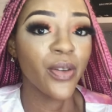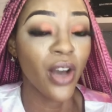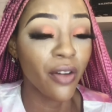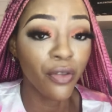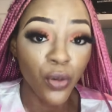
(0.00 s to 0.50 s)
You
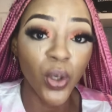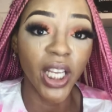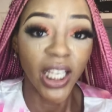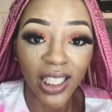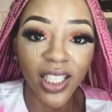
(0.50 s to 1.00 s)
are
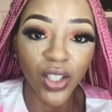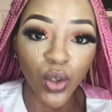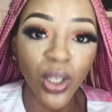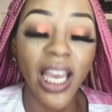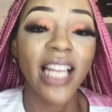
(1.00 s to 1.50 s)
fully in the
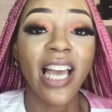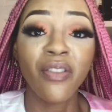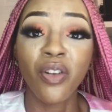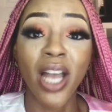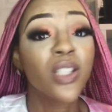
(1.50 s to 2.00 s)
UK, and they
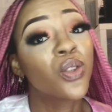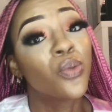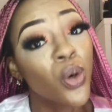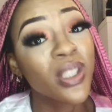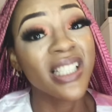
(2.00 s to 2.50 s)
have a right to
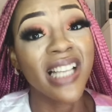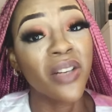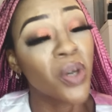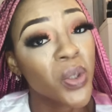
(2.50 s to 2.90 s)
know since they're the one